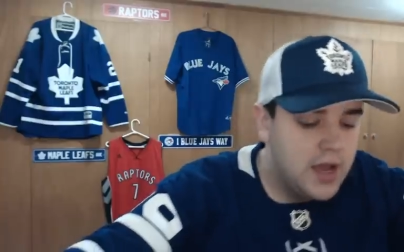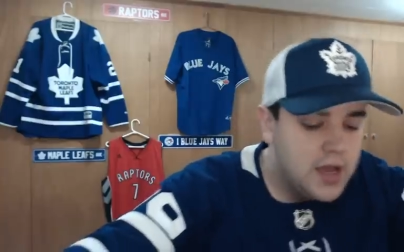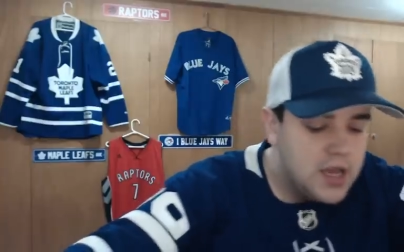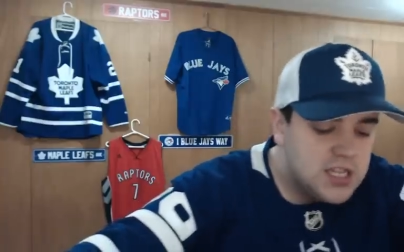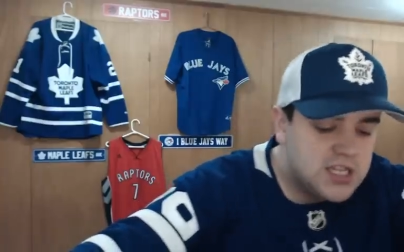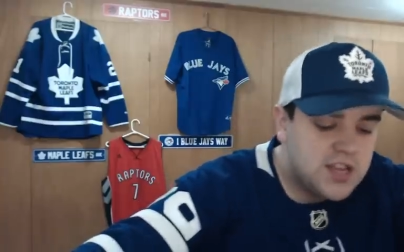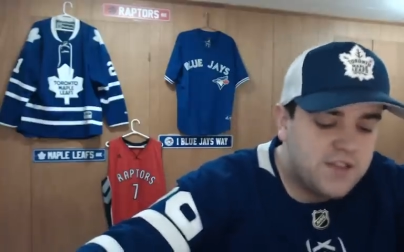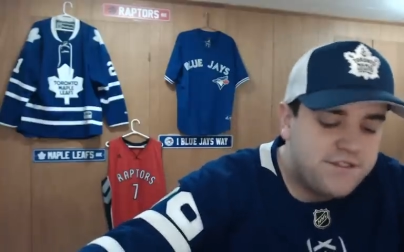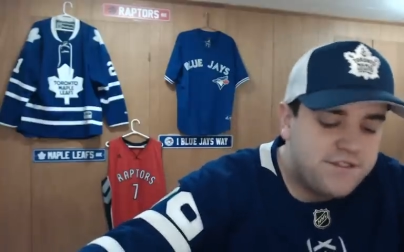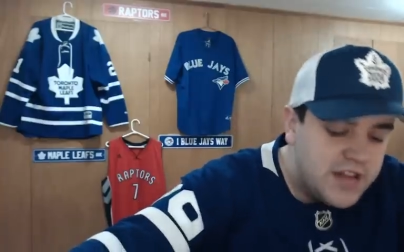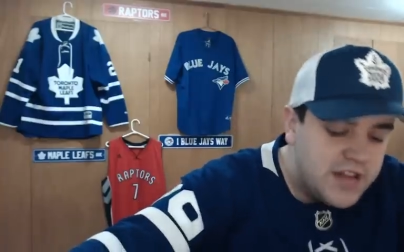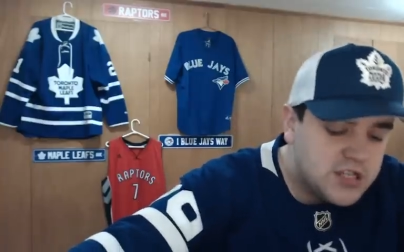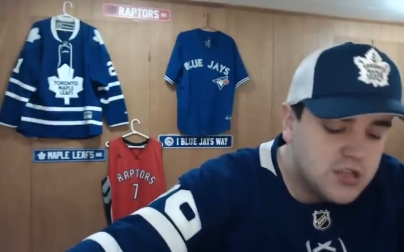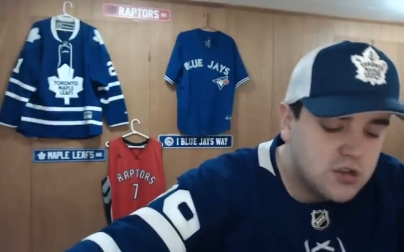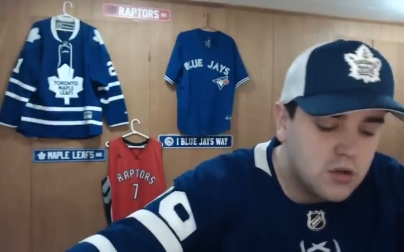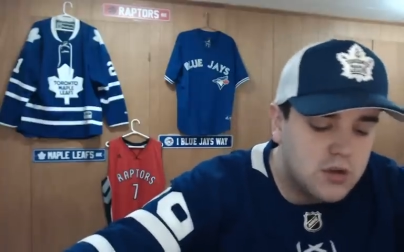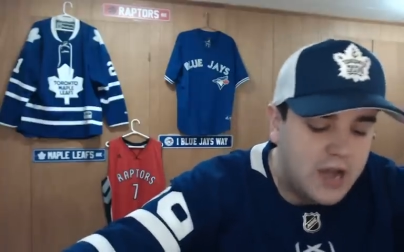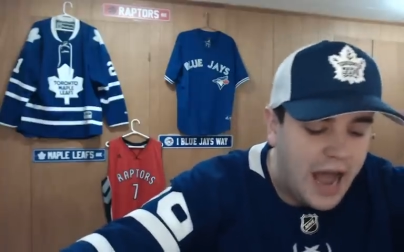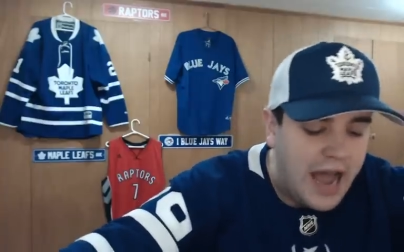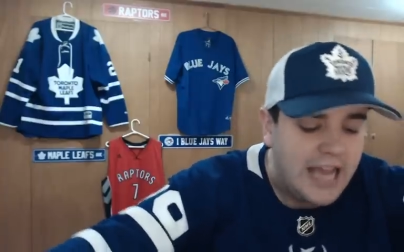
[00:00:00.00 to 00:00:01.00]
He's a
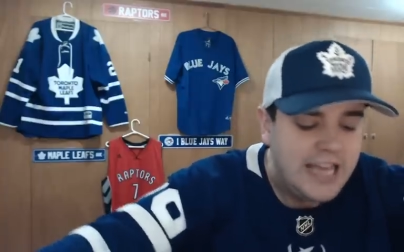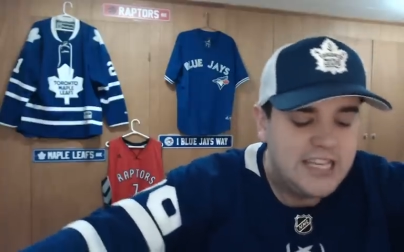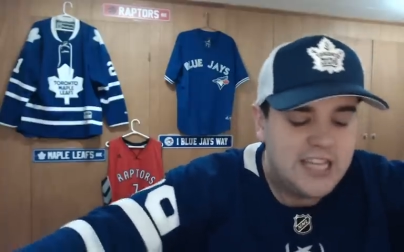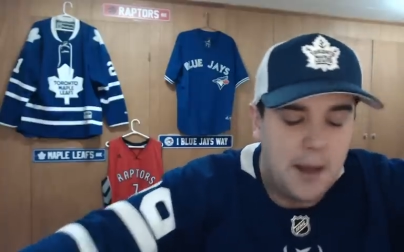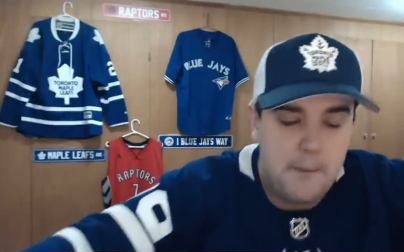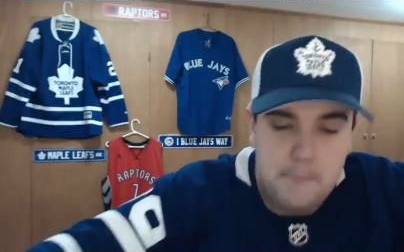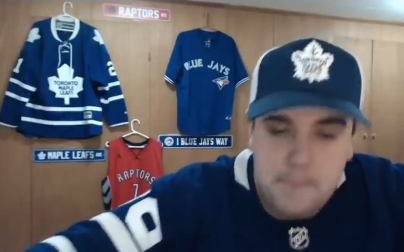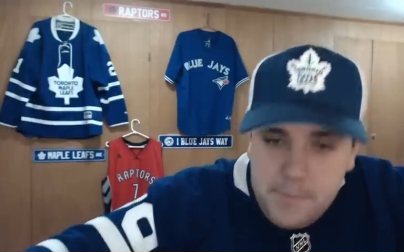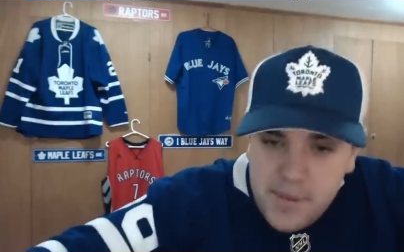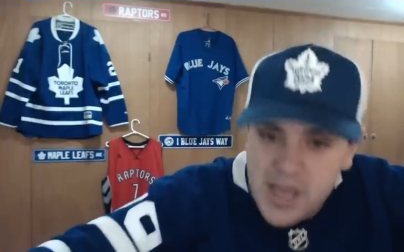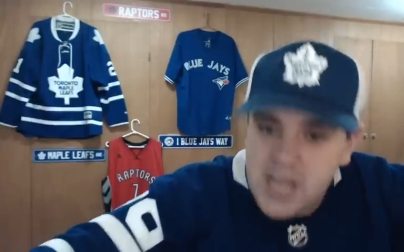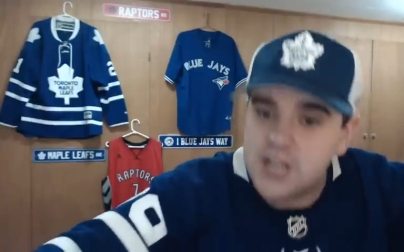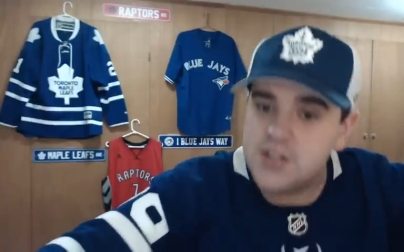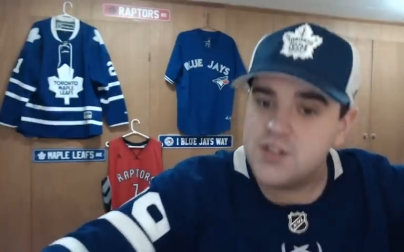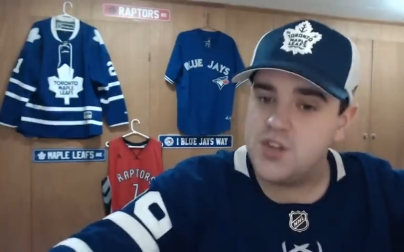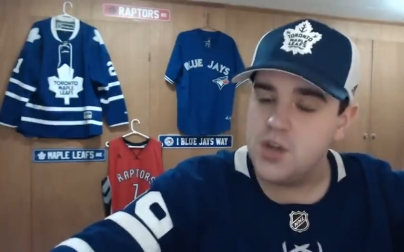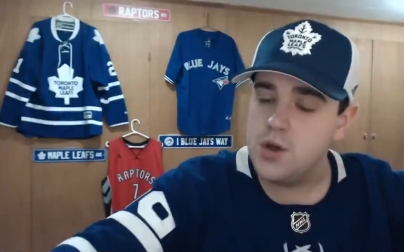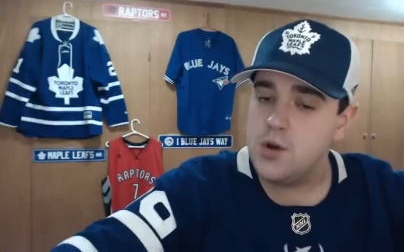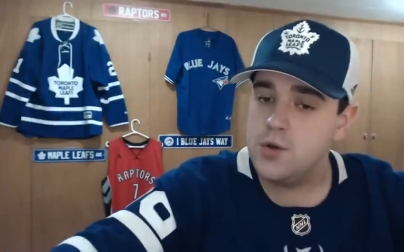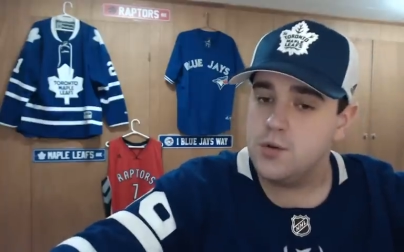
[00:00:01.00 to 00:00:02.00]
physical guy. He's a big
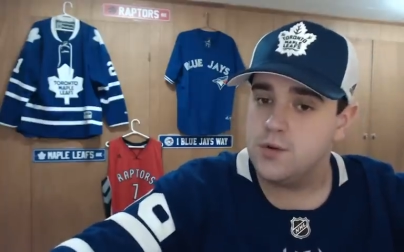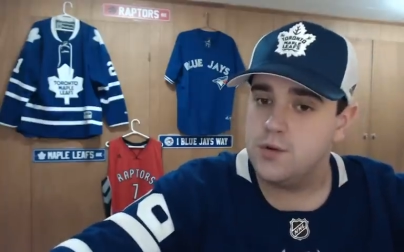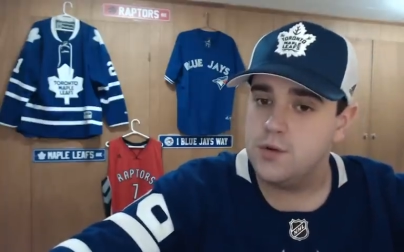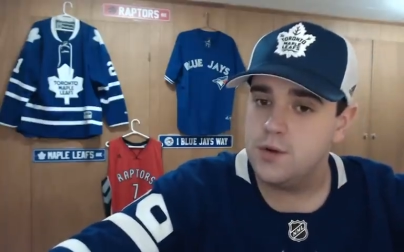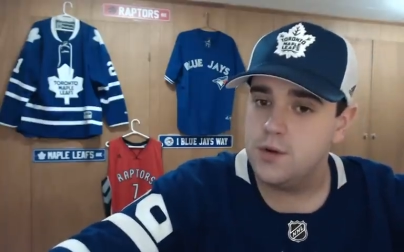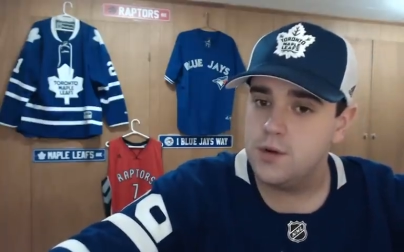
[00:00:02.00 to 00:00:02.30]
dude.